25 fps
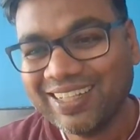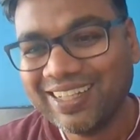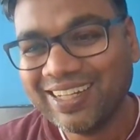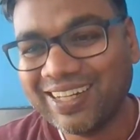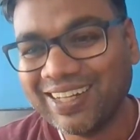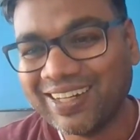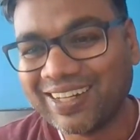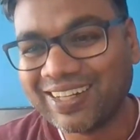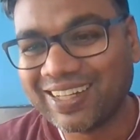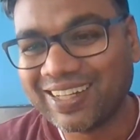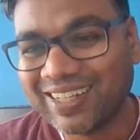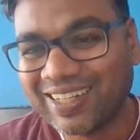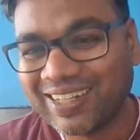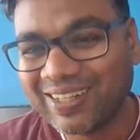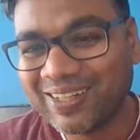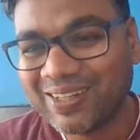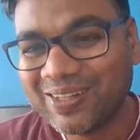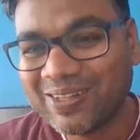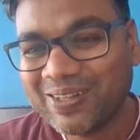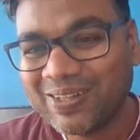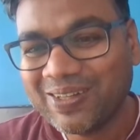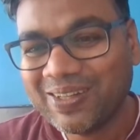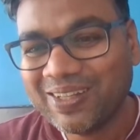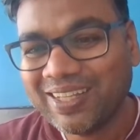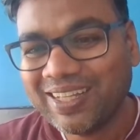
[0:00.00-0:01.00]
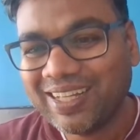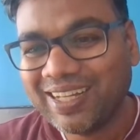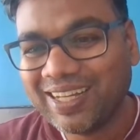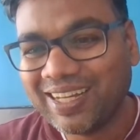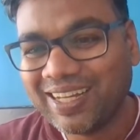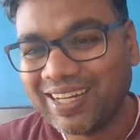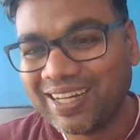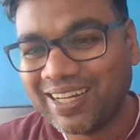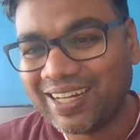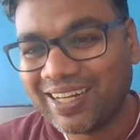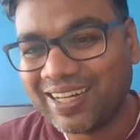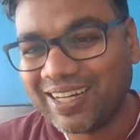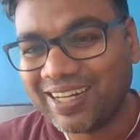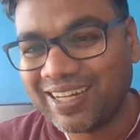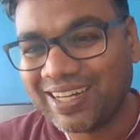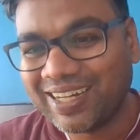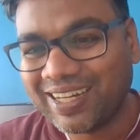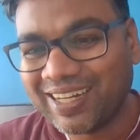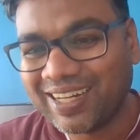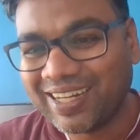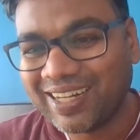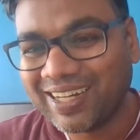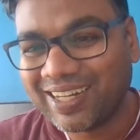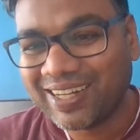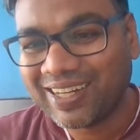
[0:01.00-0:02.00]
Okay,
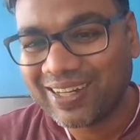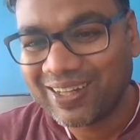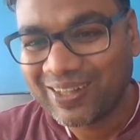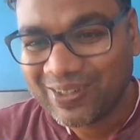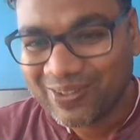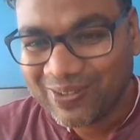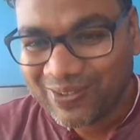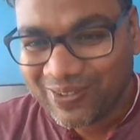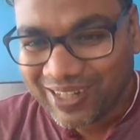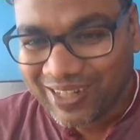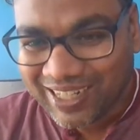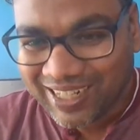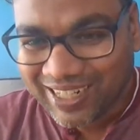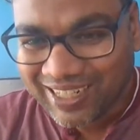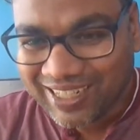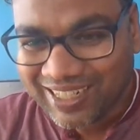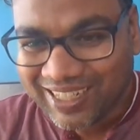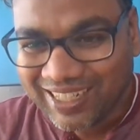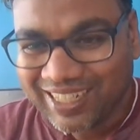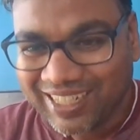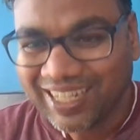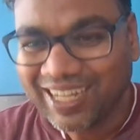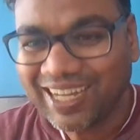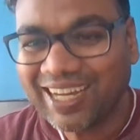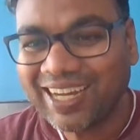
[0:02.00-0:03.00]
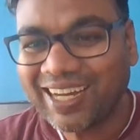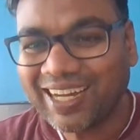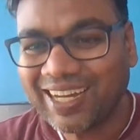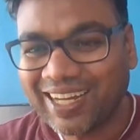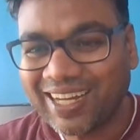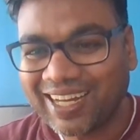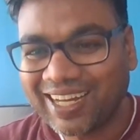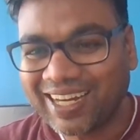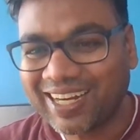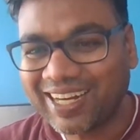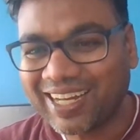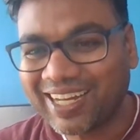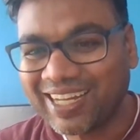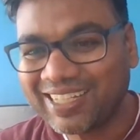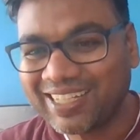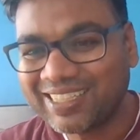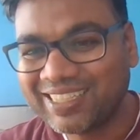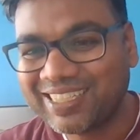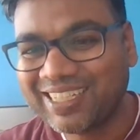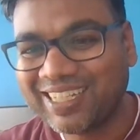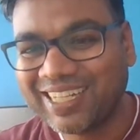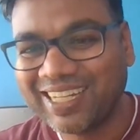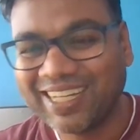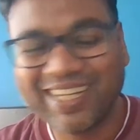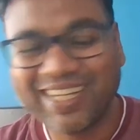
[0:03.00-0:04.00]
what, yeah,
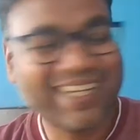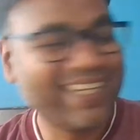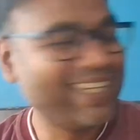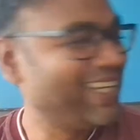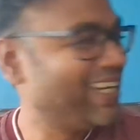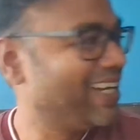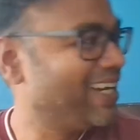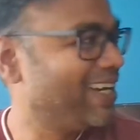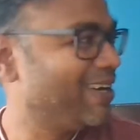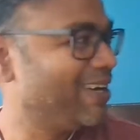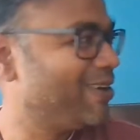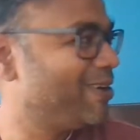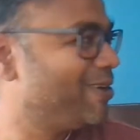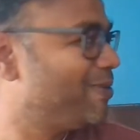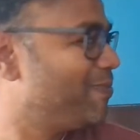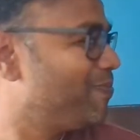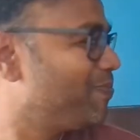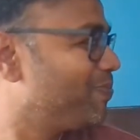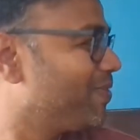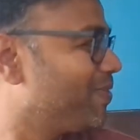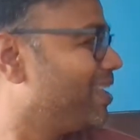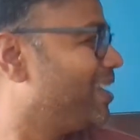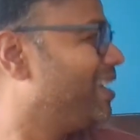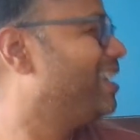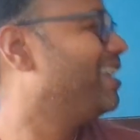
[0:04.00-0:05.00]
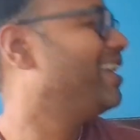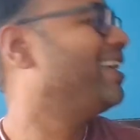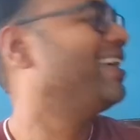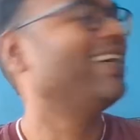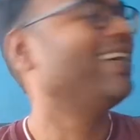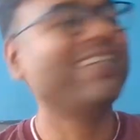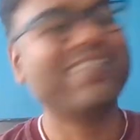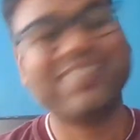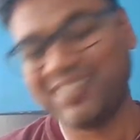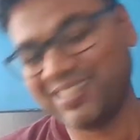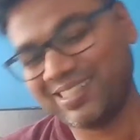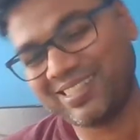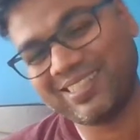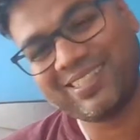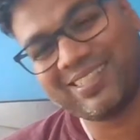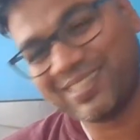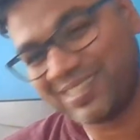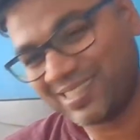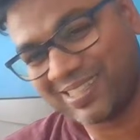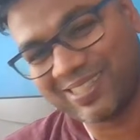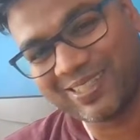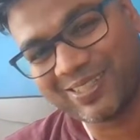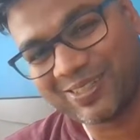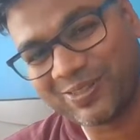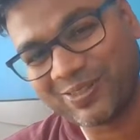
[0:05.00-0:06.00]
Raj, yeah,
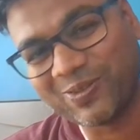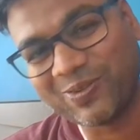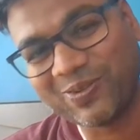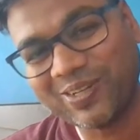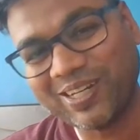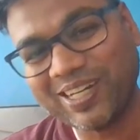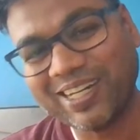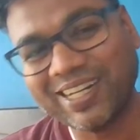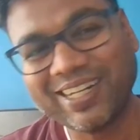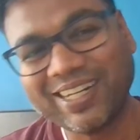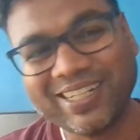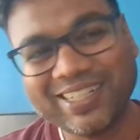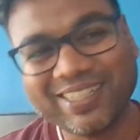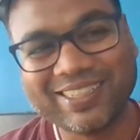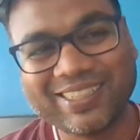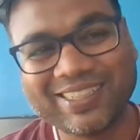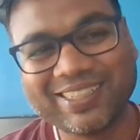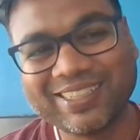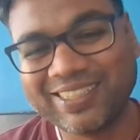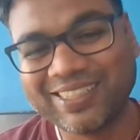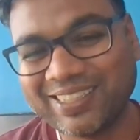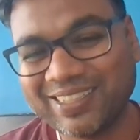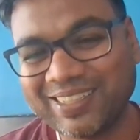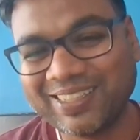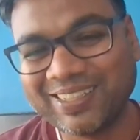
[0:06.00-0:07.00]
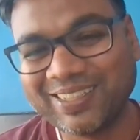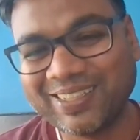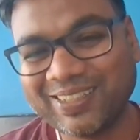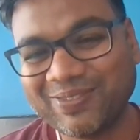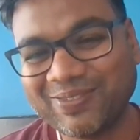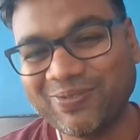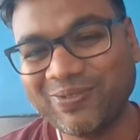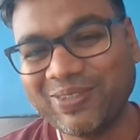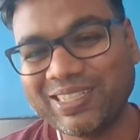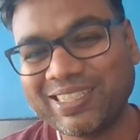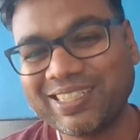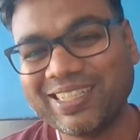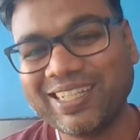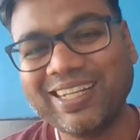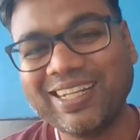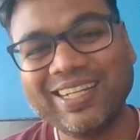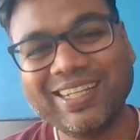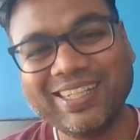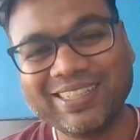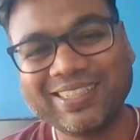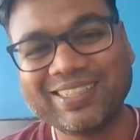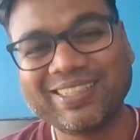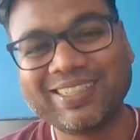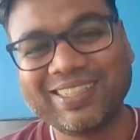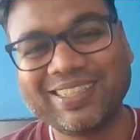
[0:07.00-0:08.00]
this cooker is whistle
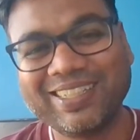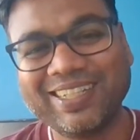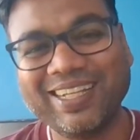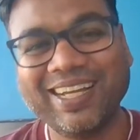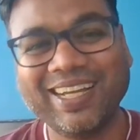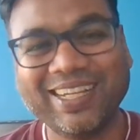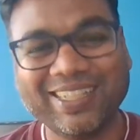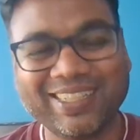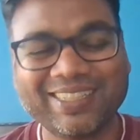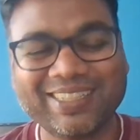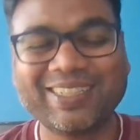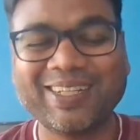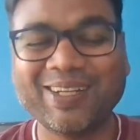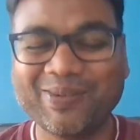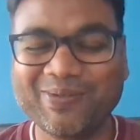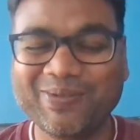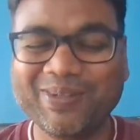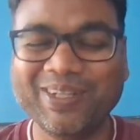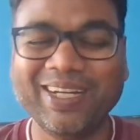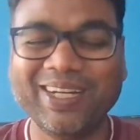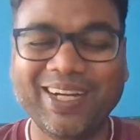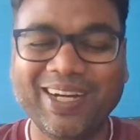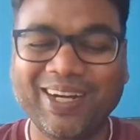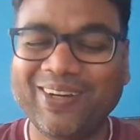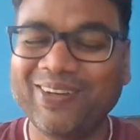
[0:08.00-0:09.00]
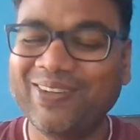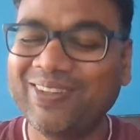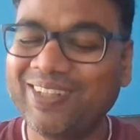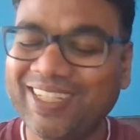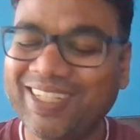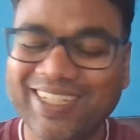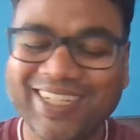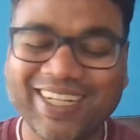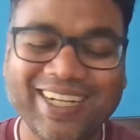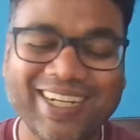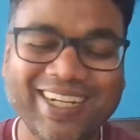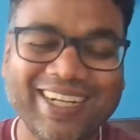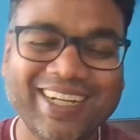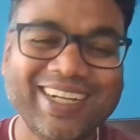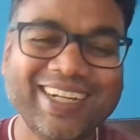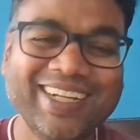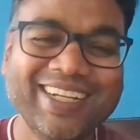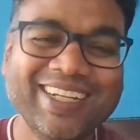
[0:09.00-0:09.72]
is, yes, coming out. Yeah,